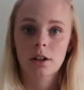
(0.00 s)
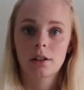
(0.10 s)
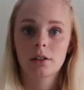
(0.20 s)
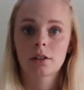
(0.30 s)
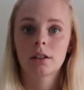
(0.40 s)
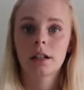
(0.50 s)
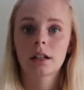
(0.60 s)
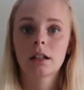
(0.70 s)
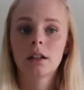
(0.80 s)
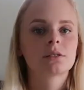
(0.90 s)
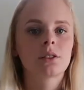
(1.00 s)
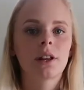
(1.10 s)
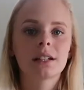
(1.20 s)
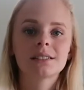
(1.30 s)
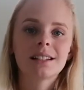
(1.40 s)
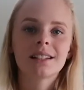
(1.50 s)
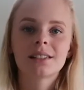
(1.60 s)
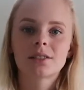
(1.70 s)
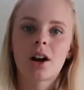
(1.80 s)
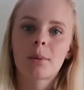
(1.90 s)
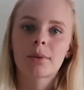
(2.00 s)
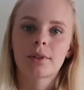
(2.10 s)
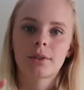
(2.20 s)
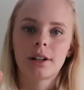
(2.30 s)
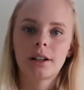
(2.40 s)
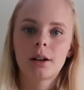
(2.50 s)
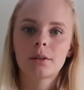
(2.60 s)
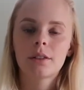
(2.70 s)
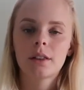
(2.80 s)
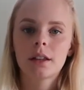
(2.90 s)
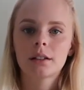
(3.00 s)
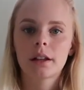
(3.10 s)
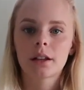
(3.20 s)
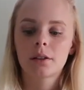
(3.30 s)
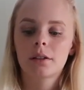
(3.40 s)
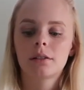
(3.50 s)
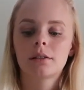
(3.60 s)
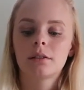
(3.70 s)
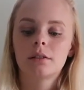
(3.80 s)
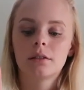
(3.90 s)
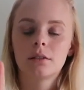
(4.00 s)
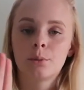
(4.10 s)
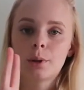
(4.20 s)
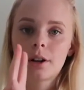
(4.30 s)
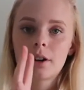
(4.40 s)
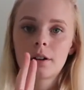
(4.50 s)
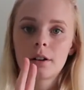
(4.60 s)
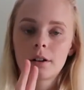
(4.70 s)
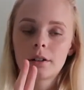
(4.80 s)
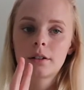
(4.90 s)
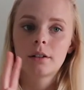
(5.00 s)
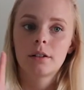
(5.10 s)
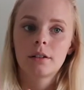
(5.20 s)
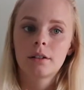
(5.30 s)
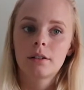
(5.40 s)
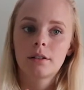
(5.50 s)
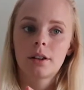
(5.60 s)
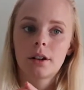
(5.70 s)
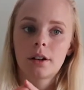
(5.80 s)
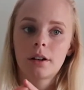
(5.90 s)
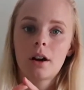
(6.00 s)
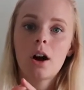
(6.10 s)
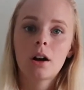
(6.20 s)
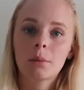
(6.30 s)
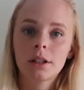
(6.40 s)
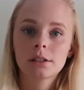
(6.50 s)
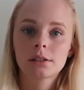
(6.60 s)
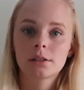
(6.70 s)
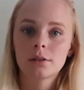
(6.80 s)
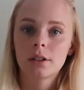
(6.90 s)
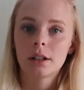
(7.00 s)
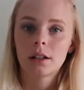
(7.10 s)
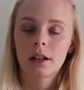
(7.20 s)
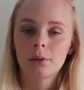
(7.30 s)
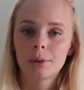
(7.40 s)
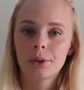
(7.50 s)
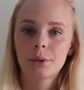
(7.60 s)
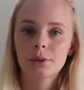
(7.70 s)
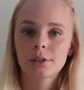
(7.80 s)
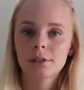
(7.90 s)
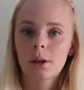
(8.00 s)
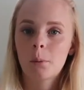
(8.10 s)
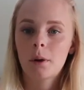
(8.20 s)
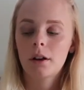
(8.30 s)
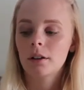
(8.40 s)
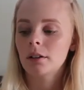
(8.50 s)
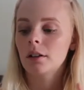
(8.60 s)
gonna look like? So that's like the top 3, I would think. Like, what are their hobbies? Do they align with yours somewhat?